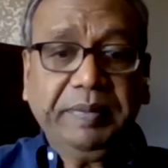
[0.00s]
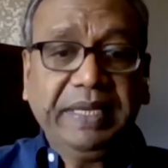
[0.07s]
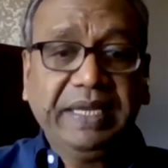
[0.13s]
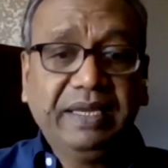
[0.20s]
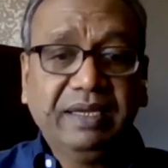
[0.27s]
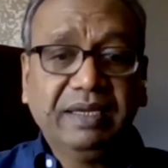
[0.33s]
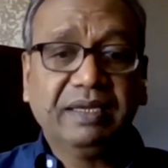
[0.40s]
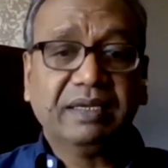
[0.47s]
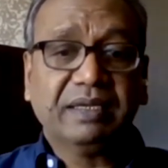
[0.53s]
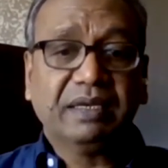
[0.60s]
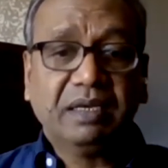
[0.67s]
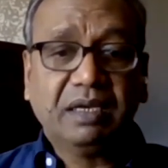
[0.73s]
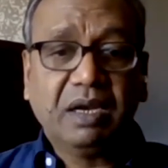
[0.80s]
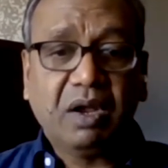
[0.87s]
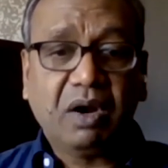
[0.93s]
being
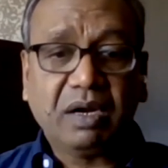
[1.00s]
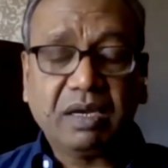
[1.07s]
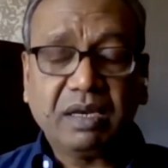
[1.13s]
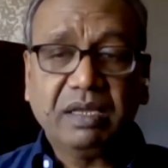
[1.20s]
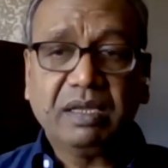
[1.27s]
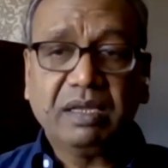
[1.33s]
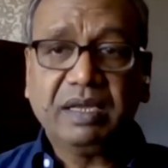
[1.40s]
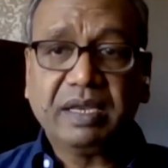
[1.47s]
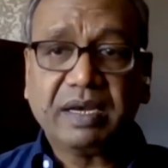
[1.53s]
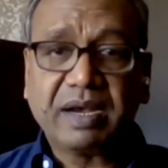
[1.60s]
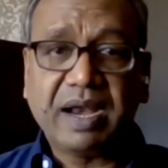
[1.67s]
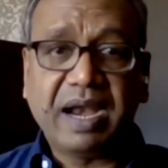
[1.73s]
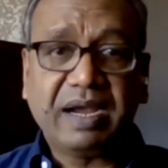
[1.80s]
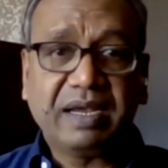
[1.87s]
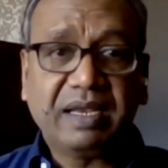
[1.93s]
not
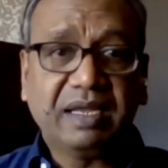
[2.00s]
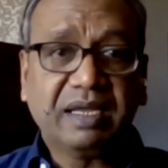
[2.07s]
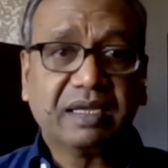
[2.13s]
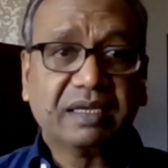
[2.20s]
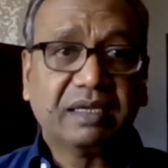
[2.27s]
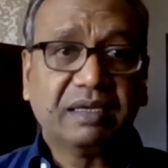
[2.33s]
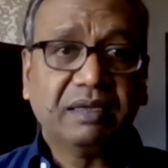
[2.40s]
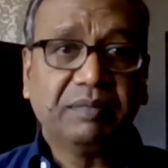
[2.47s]
erratic,